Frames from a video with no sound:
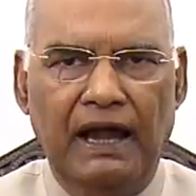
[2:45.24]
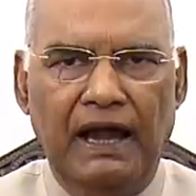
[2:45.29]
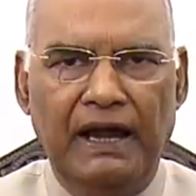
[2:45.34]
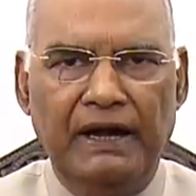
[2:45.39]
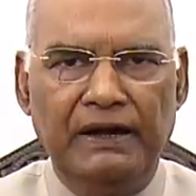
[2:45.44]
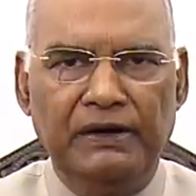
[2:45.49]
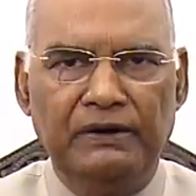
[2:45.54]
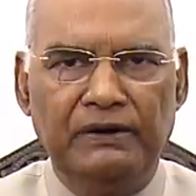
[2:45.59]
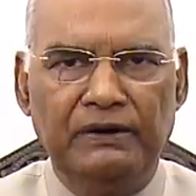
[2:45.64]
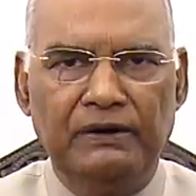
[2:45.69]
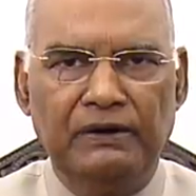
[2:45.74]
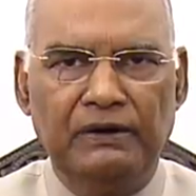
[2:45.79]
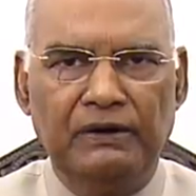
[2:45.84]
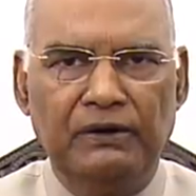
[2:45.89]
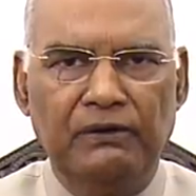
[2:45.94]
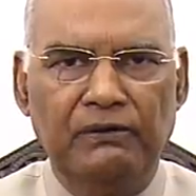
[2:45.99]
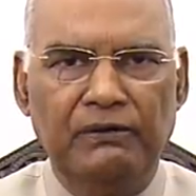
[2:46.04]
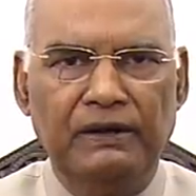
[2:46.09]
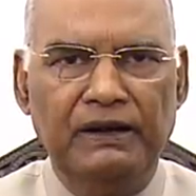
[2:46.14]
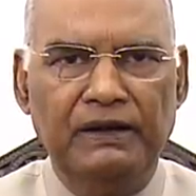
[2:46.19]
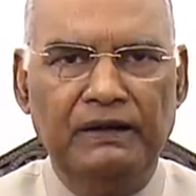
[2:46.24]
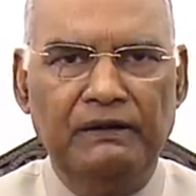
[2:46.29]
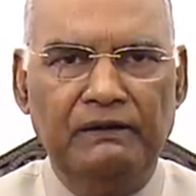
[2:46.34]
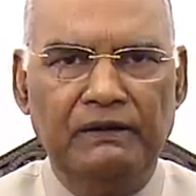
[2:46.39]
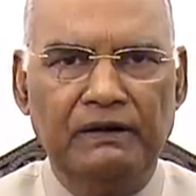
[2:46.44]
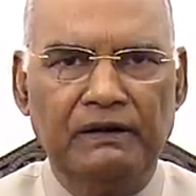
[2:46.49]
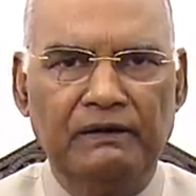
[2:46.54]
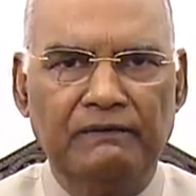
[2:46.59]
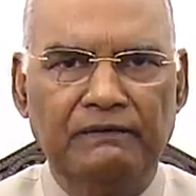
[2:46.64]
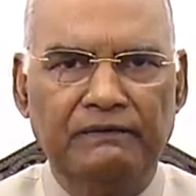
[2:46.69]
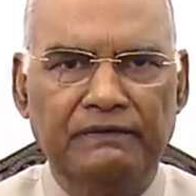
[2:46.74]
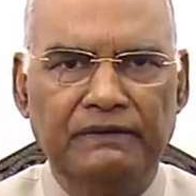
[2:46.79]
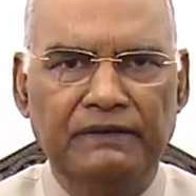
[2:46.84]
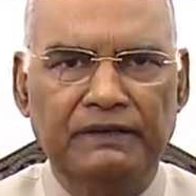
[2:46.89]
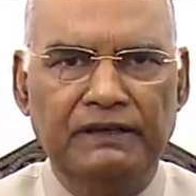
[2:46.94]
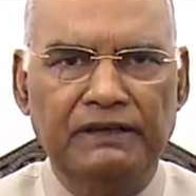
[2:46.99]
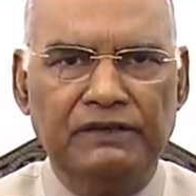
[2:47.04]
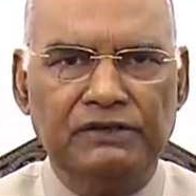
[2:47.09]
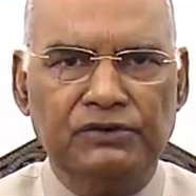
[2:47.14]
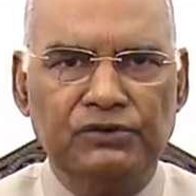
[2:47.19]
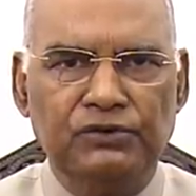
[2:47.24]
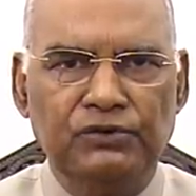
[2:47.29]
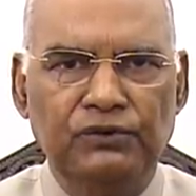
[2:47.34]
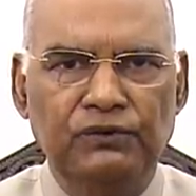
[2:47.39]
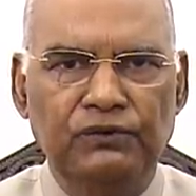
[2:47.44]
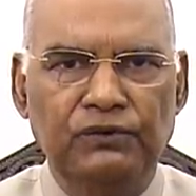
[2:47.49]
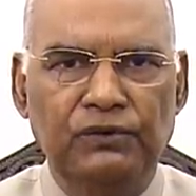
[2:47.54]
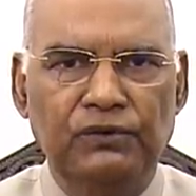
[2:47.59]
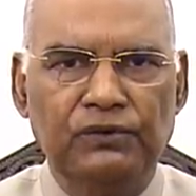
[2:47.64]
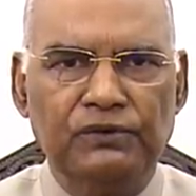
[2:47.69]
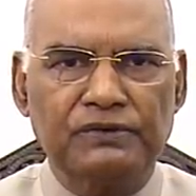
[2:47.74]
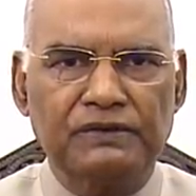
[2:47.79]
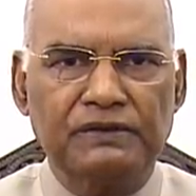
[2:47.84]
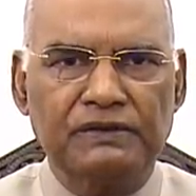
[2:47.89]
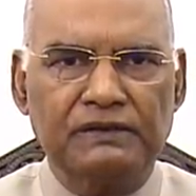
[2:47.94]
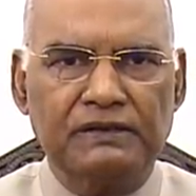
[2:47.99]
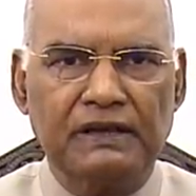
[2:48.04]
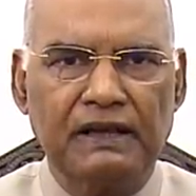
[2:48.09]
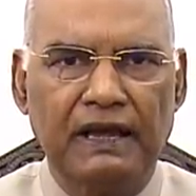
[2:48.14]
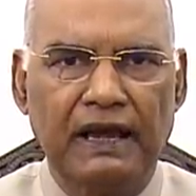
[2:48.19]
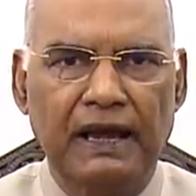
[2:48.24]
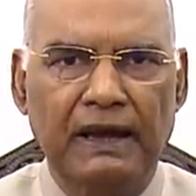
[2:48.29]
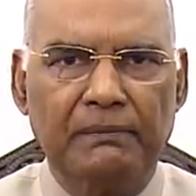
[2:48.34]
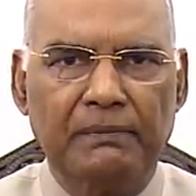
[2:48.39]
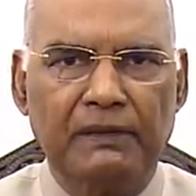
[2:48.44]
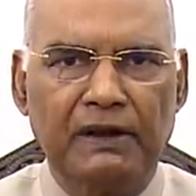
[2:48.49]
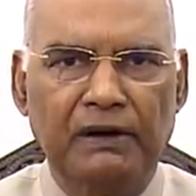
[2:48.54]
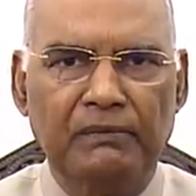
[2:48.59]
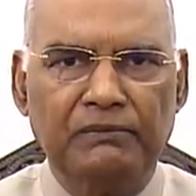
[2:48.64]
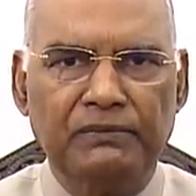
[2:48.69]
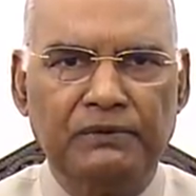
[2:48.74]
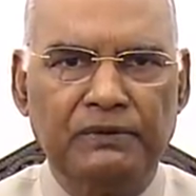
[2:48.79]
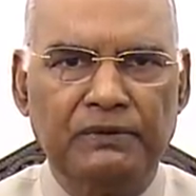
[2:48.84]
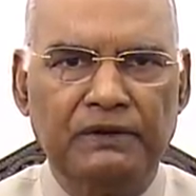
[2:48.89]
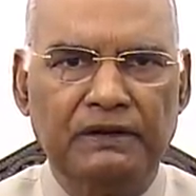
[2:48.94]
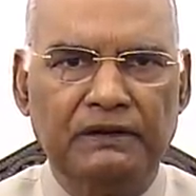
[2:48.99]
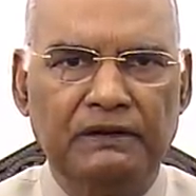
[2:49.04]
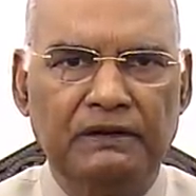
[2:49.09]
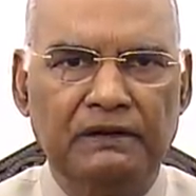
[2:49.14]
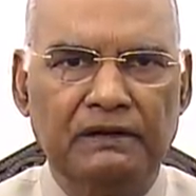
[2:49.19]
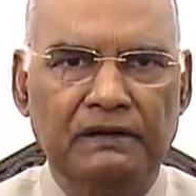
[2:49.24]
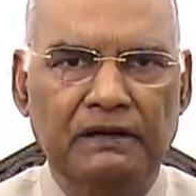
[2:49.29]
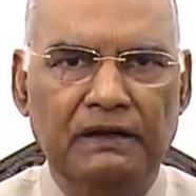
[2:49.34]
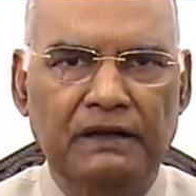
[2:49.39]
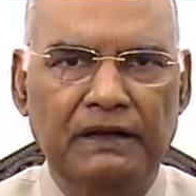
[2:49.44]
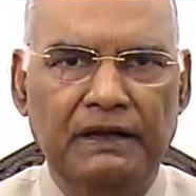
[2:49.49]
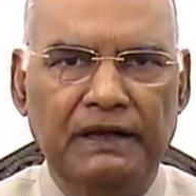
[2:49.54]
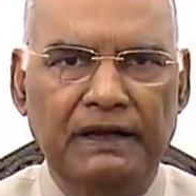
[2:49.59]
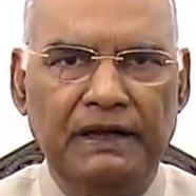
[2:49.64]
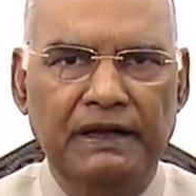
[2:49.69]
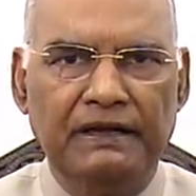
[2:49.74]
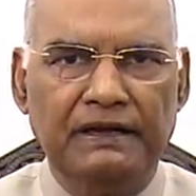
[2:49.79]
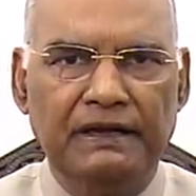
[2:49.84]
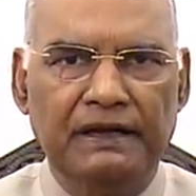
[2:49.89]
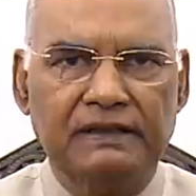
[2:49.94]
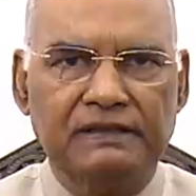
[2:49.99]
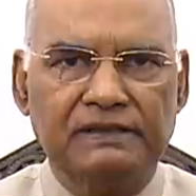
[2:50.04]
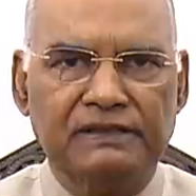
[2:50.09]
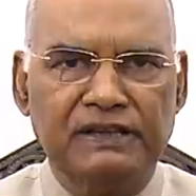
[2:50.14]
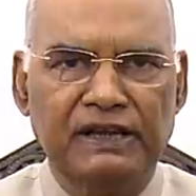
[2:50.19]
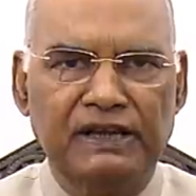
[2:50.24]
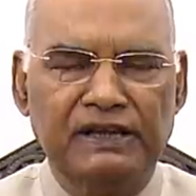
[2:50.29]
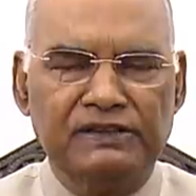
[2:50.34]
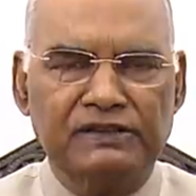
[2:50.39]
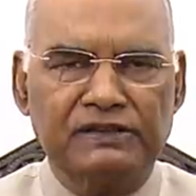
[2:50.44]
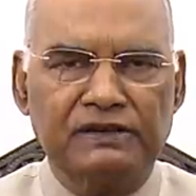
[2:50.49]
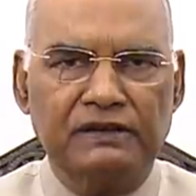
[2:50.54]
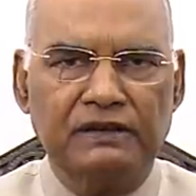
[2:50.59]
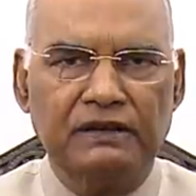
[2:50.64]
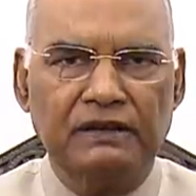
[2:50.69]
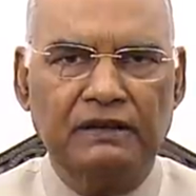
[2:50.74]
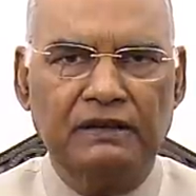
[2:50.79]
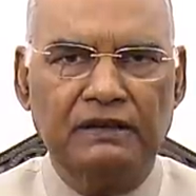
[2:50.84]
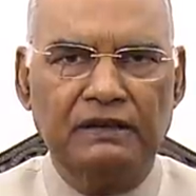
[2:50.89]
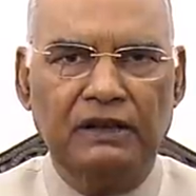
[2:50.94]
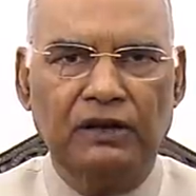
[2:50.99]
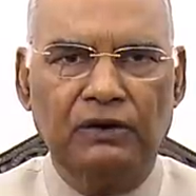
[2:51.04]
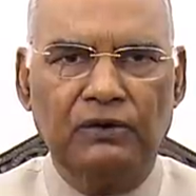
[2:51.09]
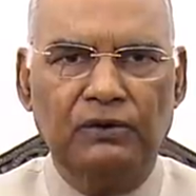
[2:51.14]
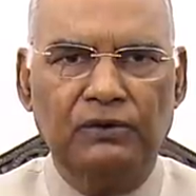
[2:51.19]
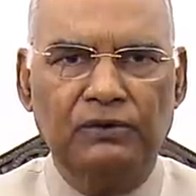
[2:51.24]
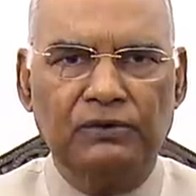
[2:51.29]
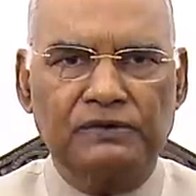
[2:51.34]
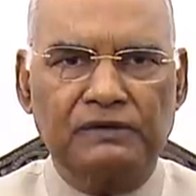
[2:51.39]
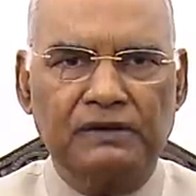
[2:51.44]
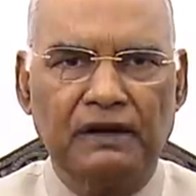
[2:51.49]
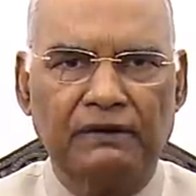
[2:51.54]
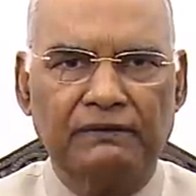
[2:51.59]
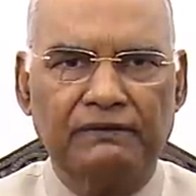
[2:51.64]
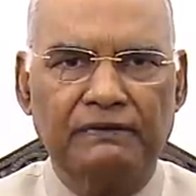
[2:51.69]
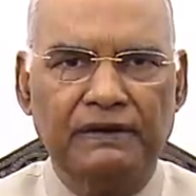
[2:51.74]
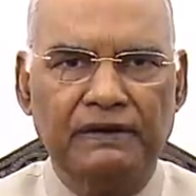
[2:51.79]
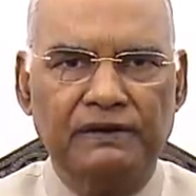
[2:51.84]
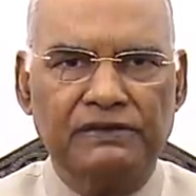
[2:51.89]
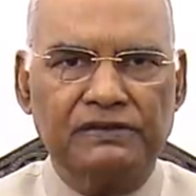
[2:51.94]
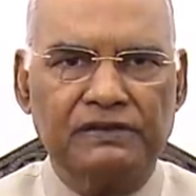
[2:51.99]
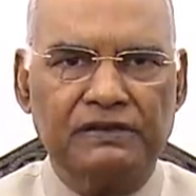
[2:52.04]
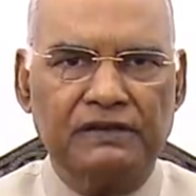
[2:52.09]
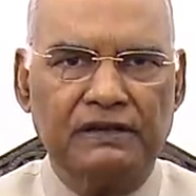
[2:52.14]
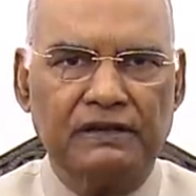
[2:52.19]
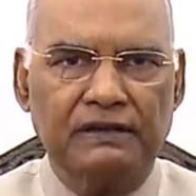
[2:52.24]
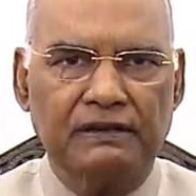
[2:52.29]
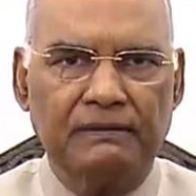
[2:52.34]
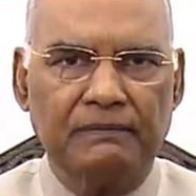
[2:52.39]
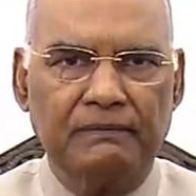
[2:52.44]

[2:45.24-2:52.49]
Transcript: And whenever these two forces have come together, it has changed the course of history.